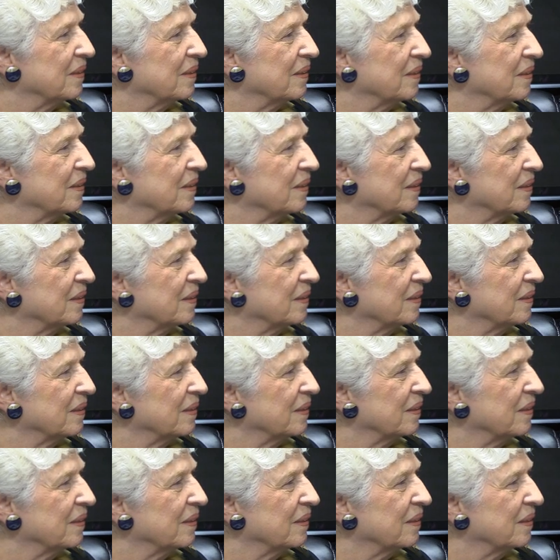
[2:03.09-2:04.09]

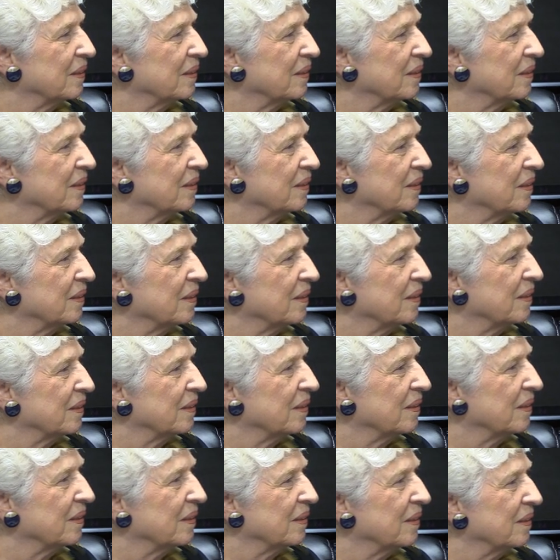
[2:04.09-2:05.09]

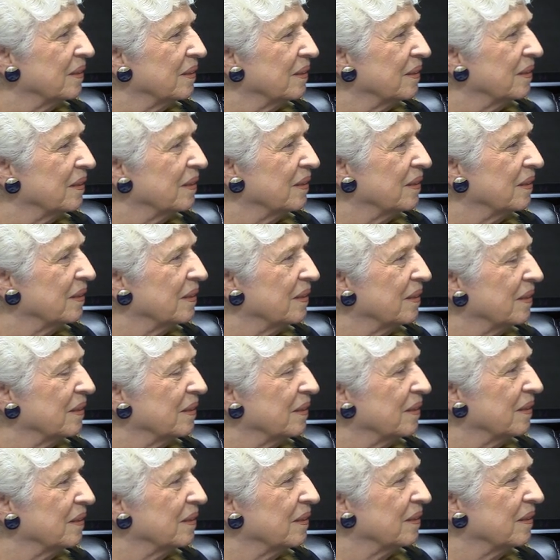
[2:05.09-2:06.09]

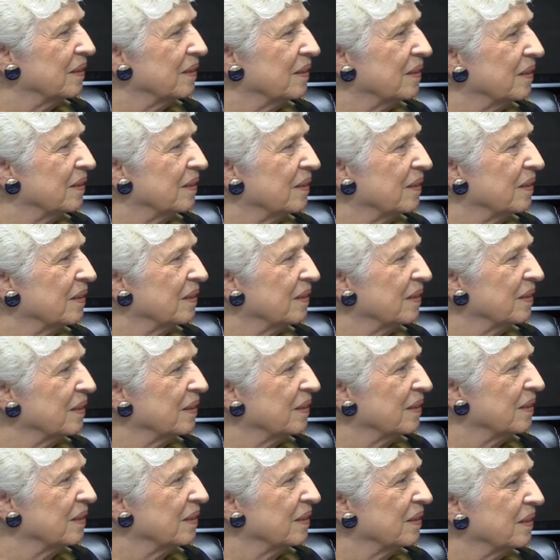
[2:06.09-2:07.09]

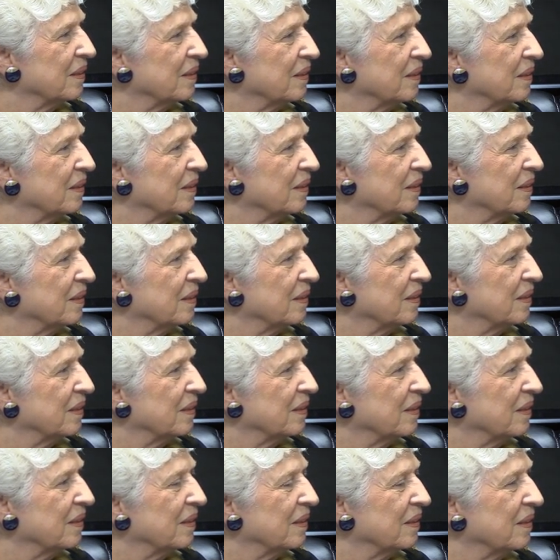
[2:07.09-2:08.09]

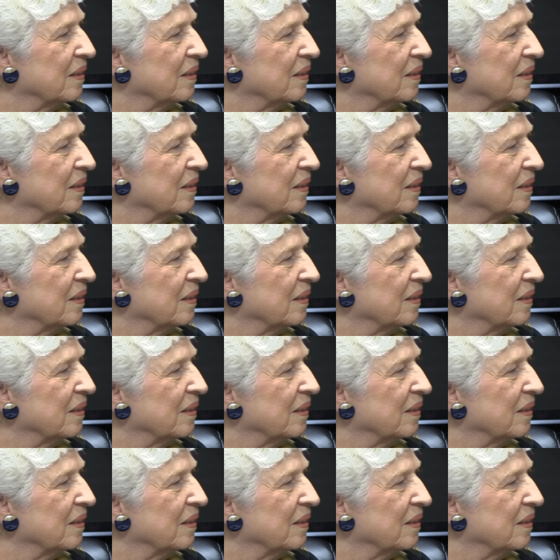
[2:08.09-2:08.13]
[no speech]